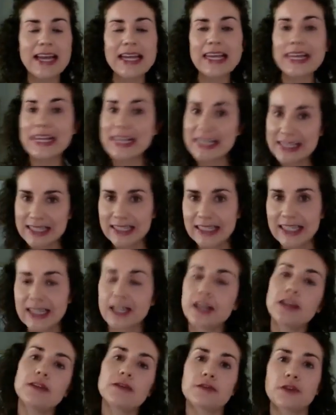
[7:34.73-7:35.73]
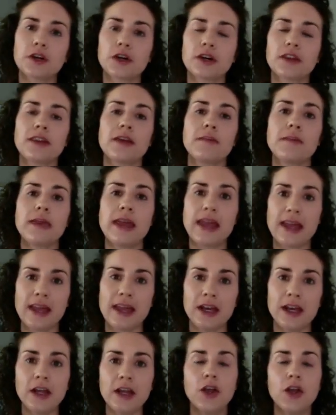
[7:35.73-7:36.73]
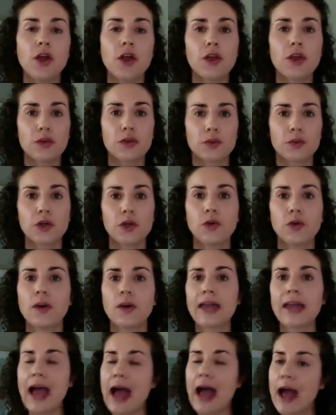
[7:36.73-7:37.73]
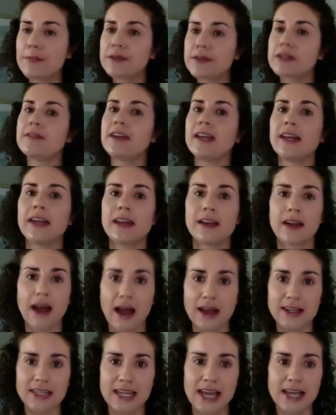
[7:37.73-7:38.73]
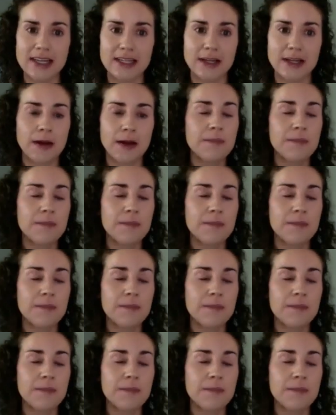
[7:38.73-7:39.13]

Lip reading: easily convert them in through captivating content.